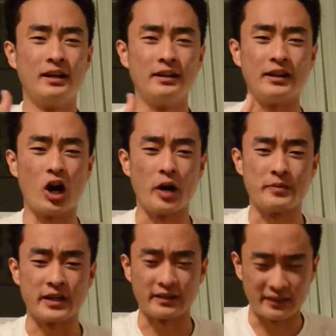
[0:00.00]
the
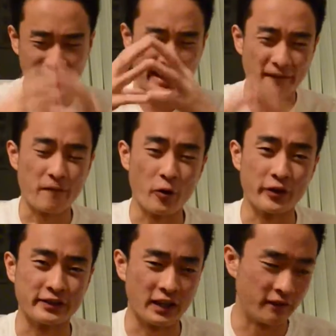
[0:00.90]
object, the net
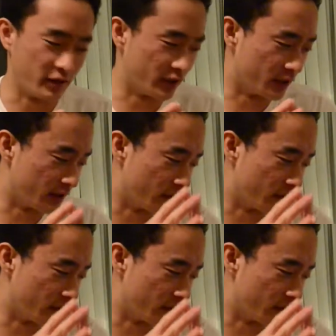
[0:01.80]
force of the